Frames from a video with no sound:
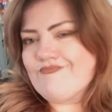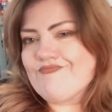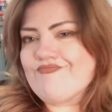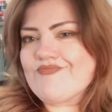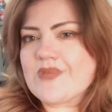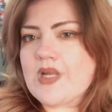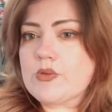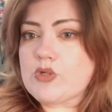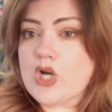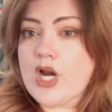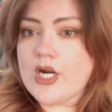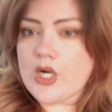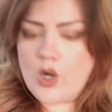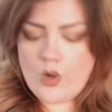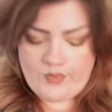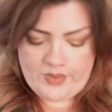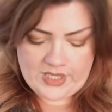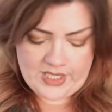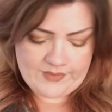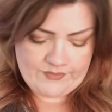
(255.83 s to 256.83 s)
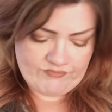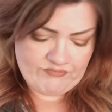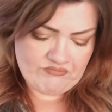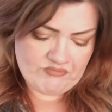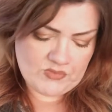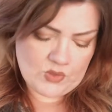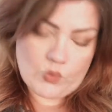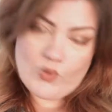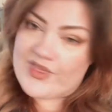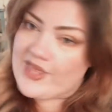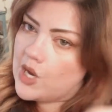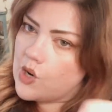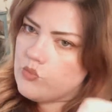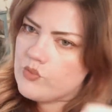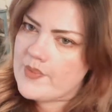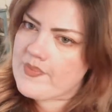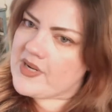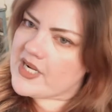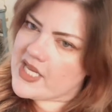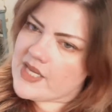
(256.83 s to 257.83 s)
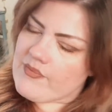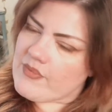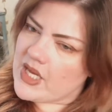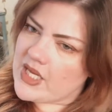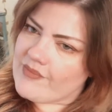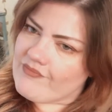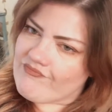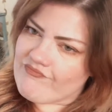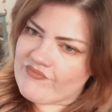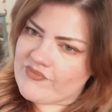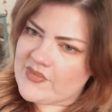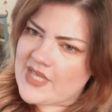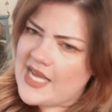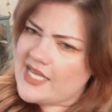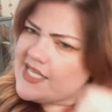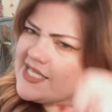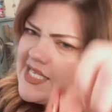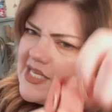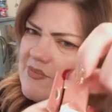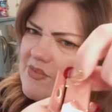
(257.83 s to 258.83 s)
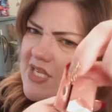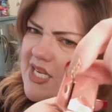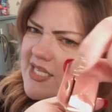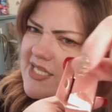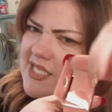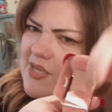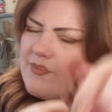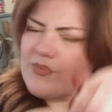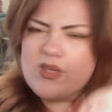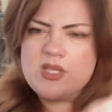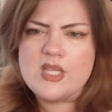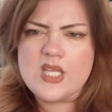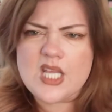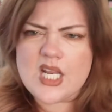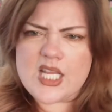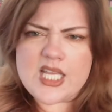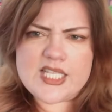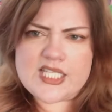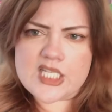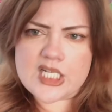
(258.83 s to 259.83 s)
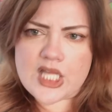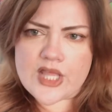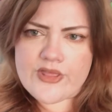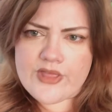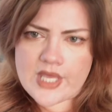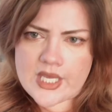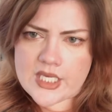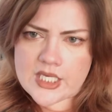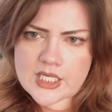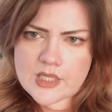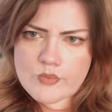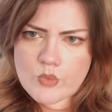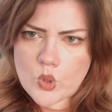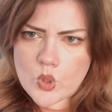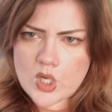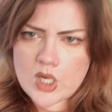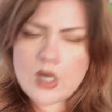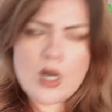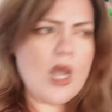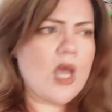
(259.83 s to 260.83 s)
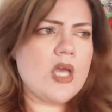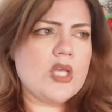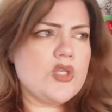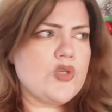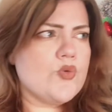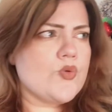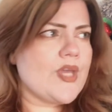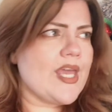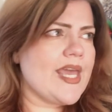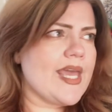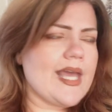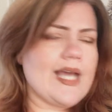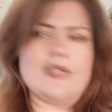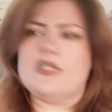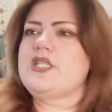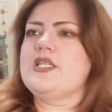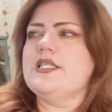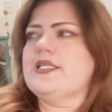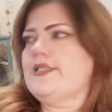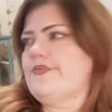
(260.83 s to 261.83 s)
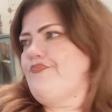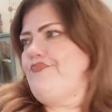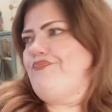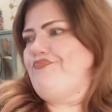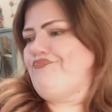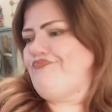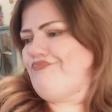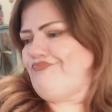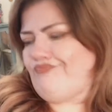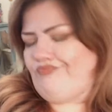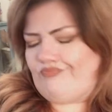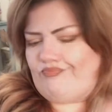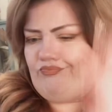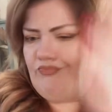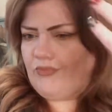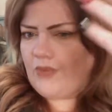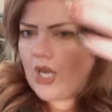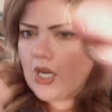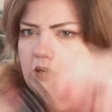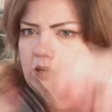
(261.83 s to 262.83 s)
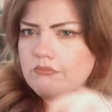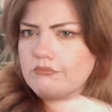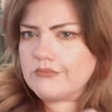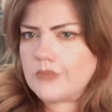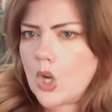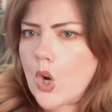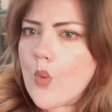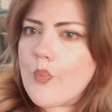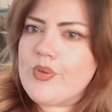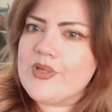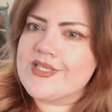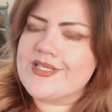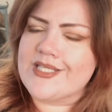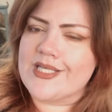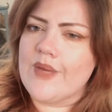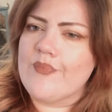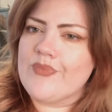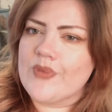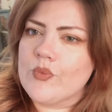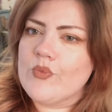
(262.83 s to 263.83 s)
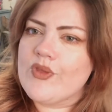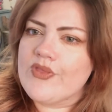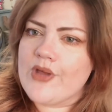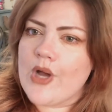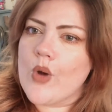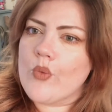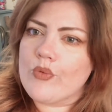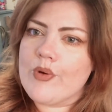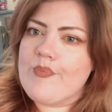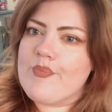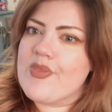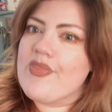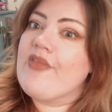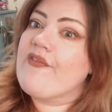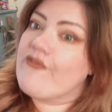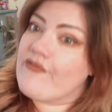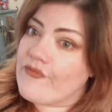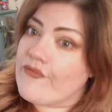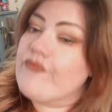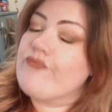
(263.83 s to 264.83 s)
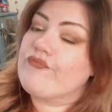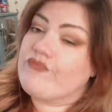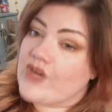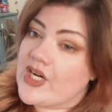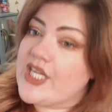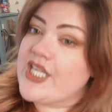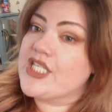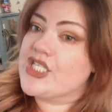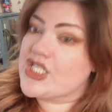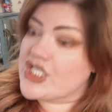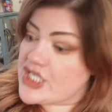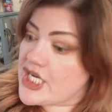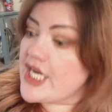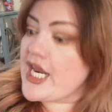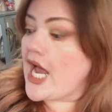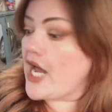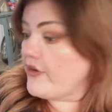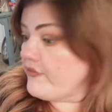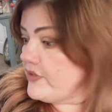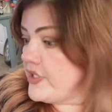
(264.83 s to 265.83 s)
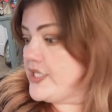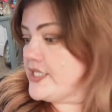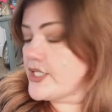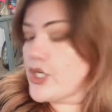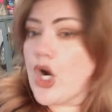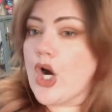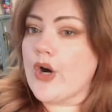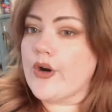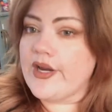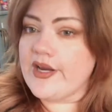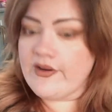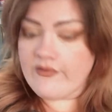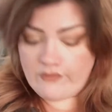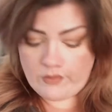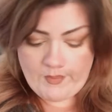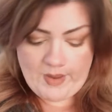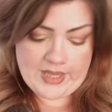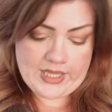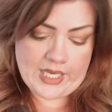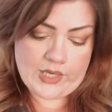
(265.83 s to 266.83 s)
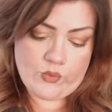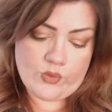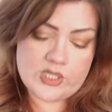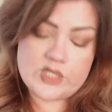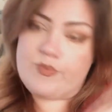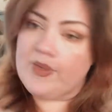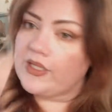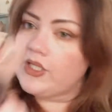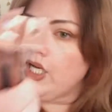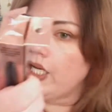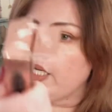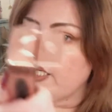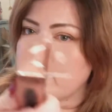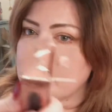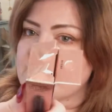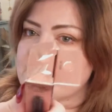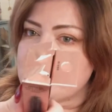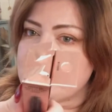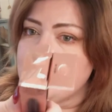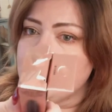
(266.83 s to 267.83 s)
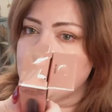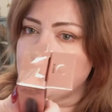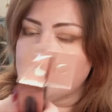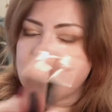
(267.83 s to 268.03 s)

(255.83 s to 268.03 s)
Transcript: I'm trying to open it without ripping it, but that seems like something that isn't a thing anymore. You can't just open something without ripping the freaking shit out of it. Sorry for my language, but look, see?